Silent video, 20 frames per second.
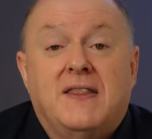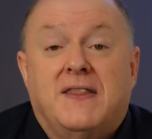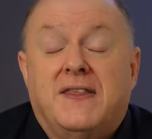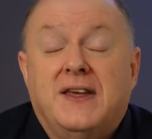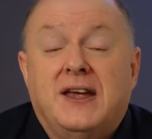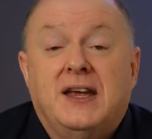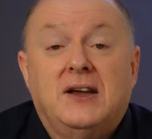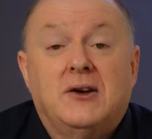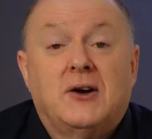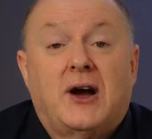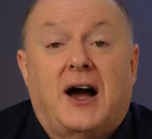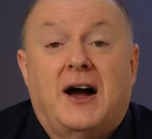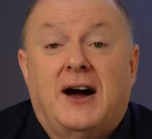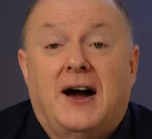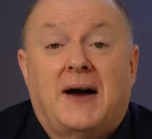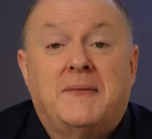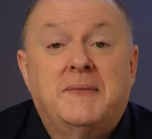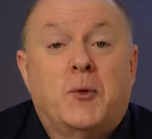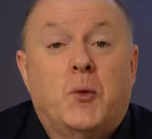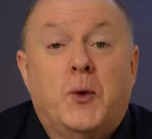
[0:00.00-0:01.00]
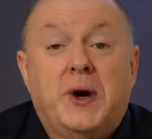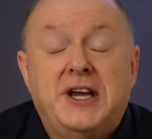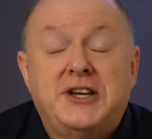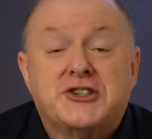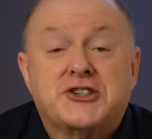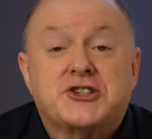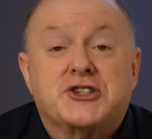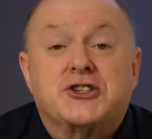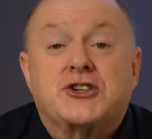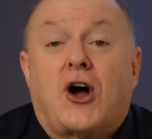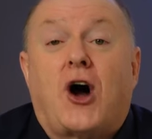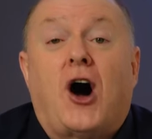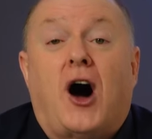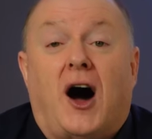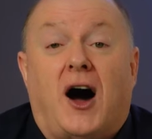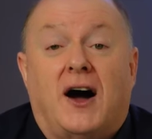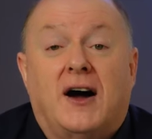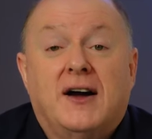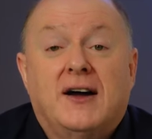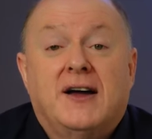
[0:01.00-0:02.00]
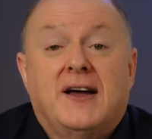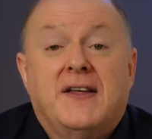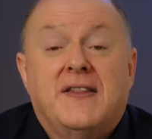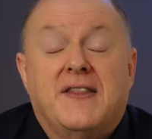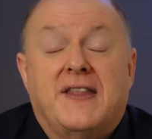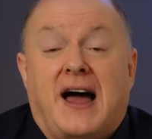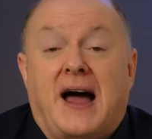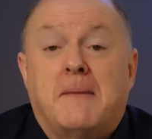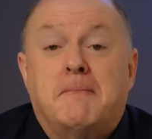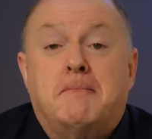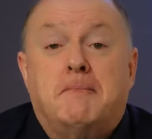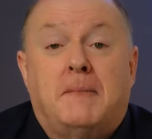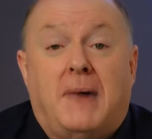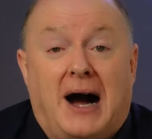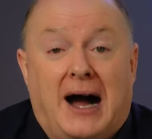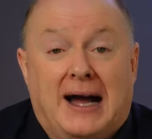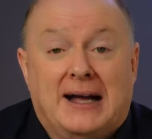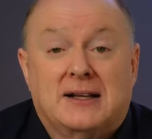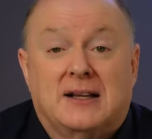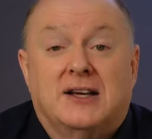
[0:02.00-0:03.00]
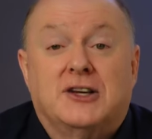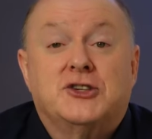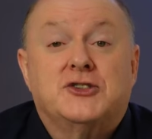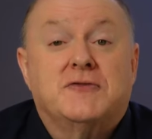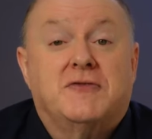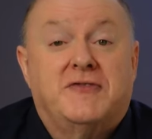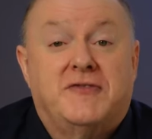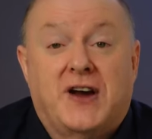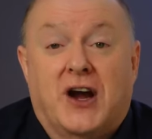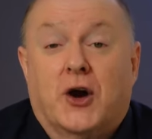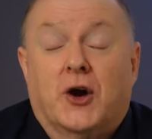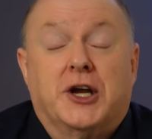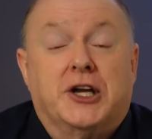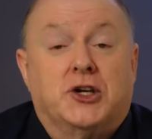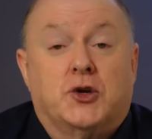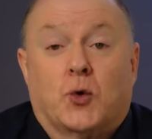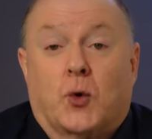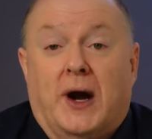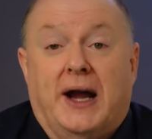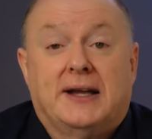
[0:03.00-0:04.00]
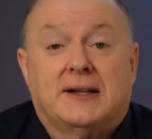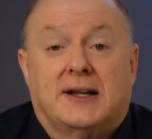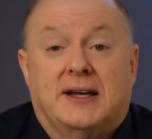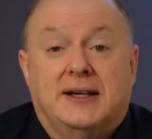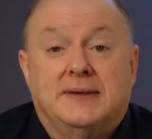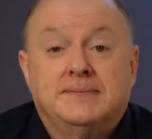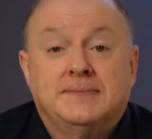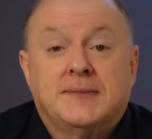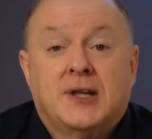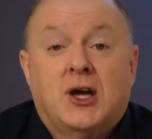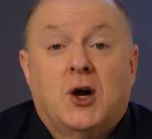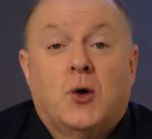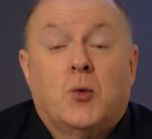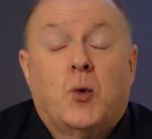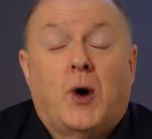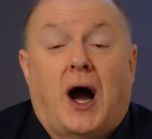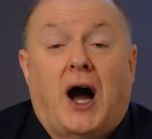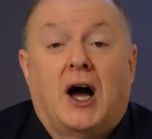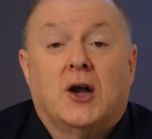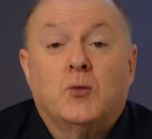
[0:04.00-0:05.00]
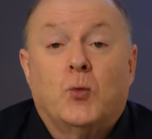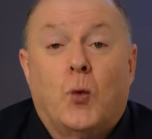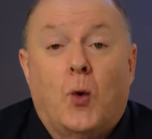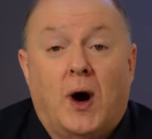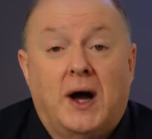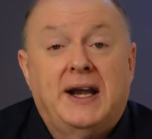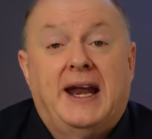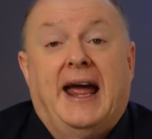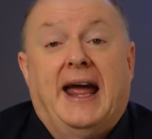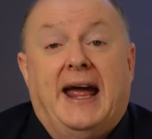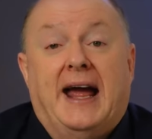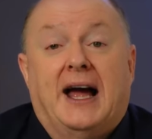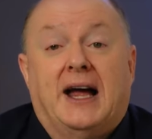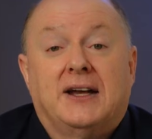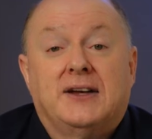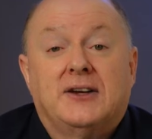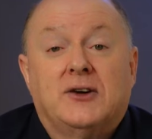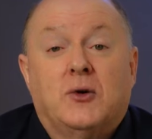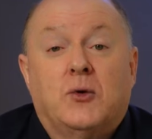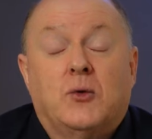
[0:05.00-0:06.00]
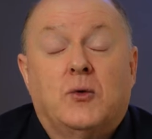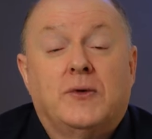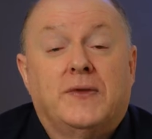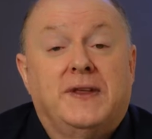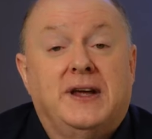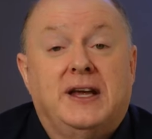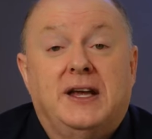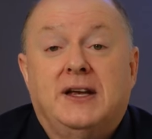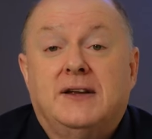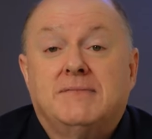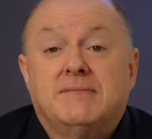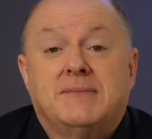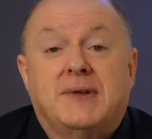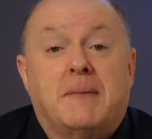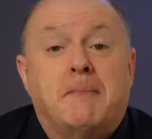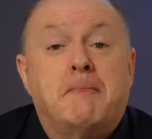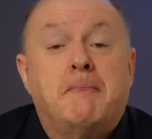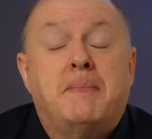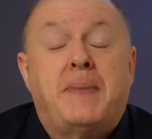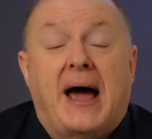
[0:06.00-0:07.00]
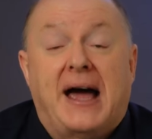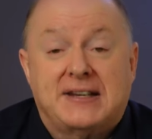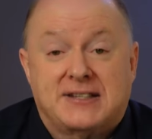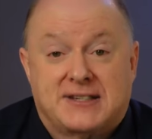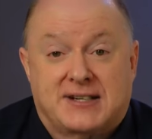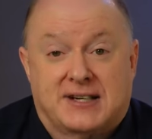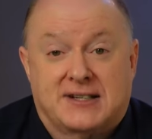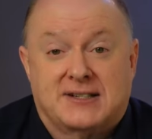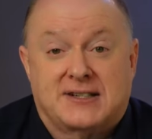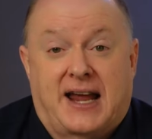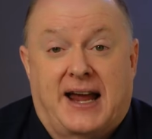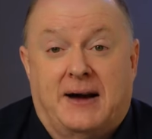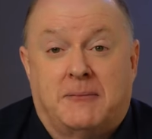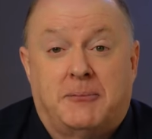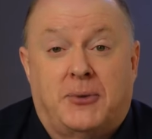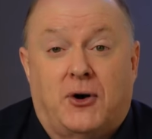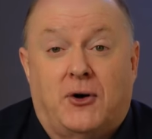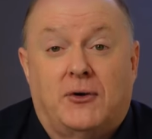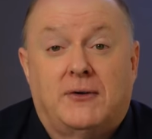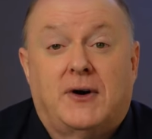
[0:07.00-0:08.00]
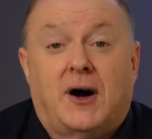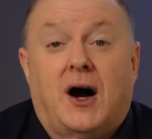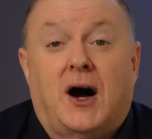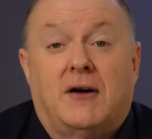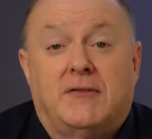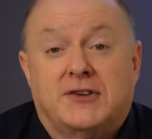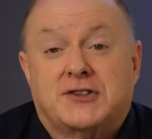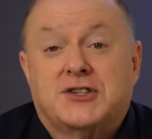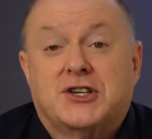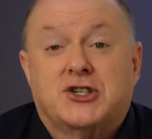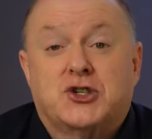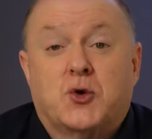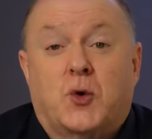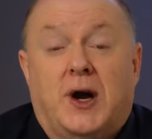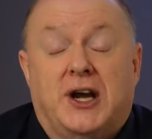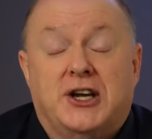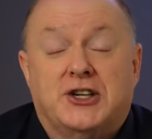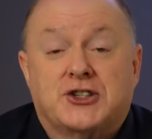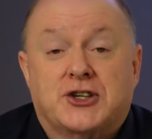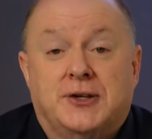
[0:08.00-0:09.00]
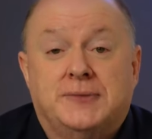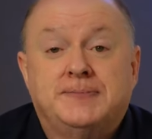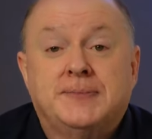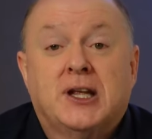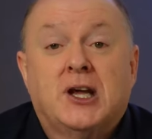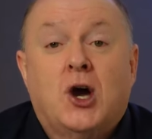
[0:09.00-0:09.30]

the I mean, we saw that mileage varied greatly. On one hand, the, the best example of a situation